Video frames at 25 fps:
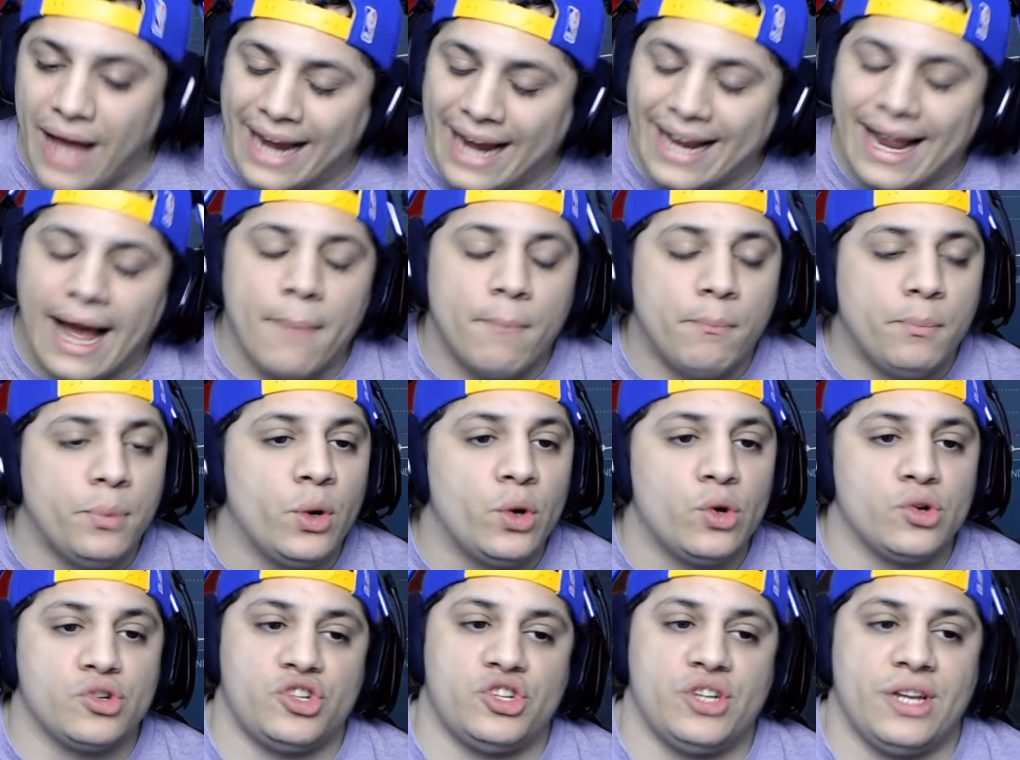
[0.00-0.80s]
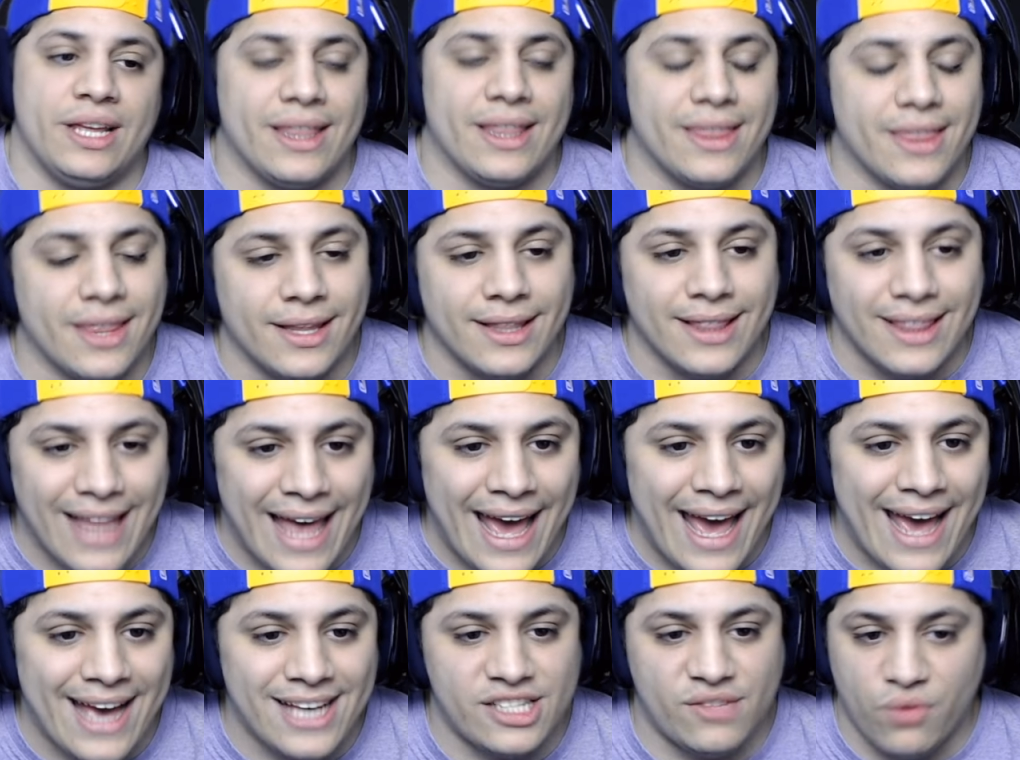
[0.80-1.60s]
I got bullshit the
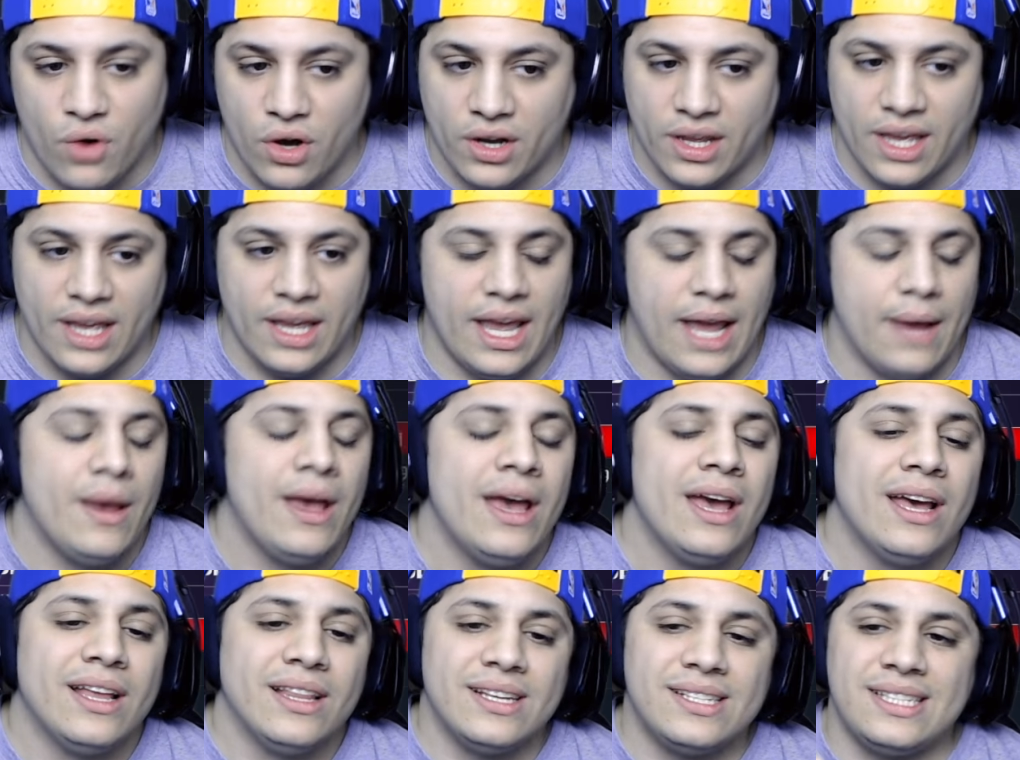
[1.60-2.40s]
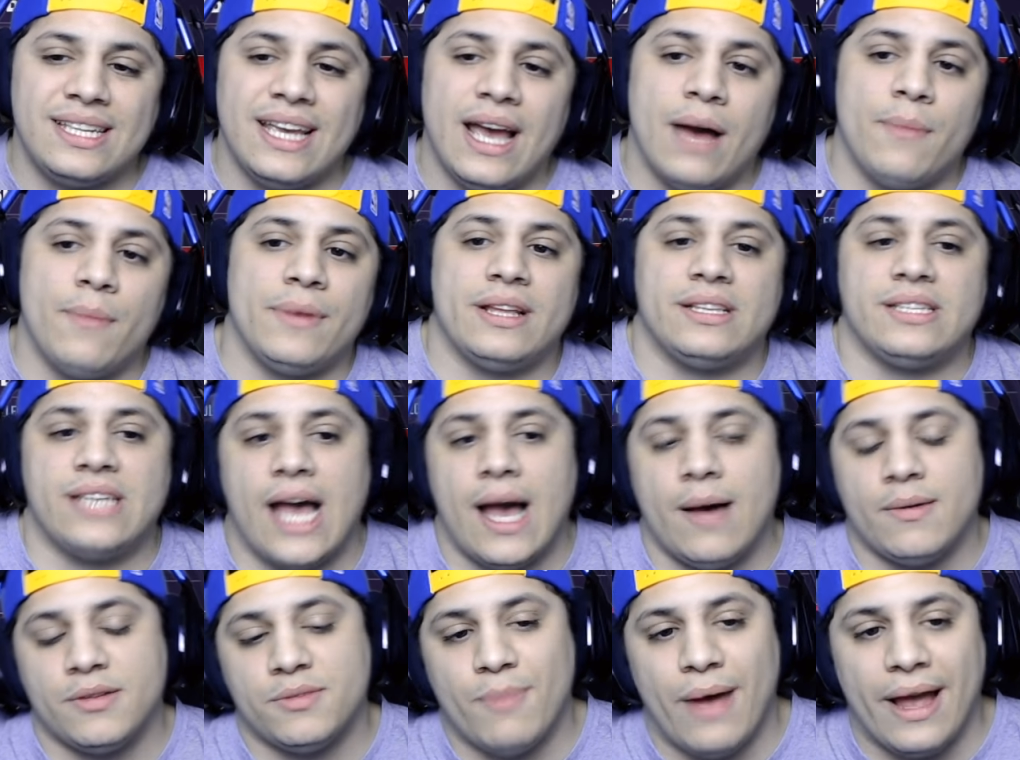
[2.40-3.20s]
last fucking game. Let's see how many
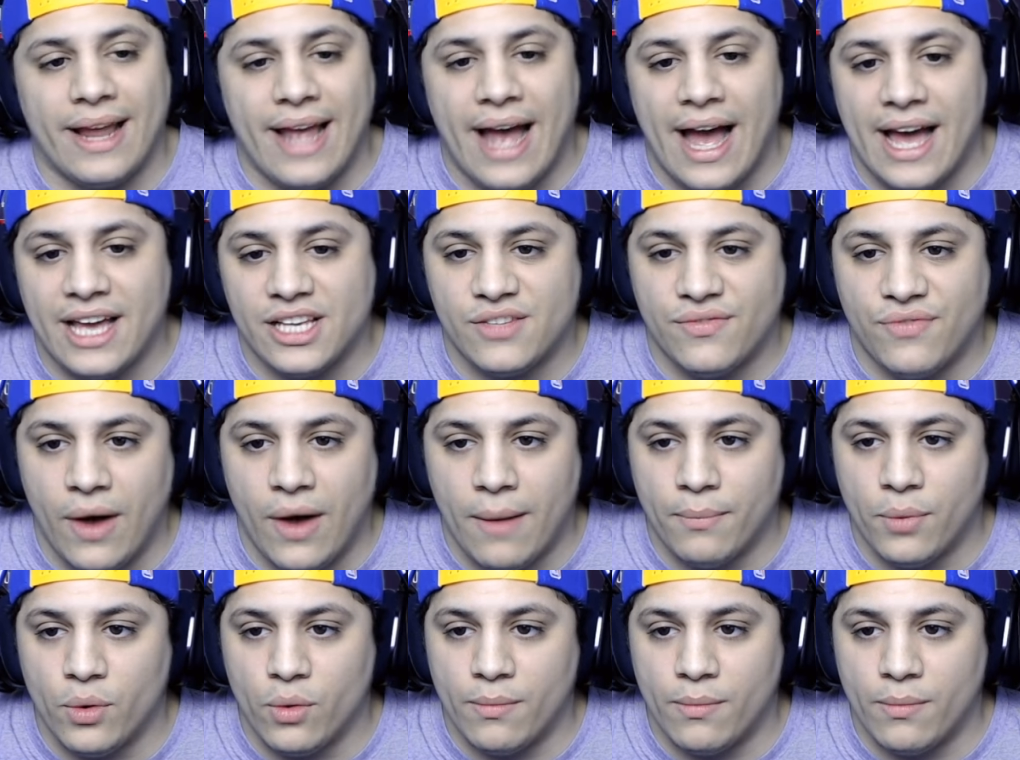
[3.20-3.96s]
times my guys fumbled,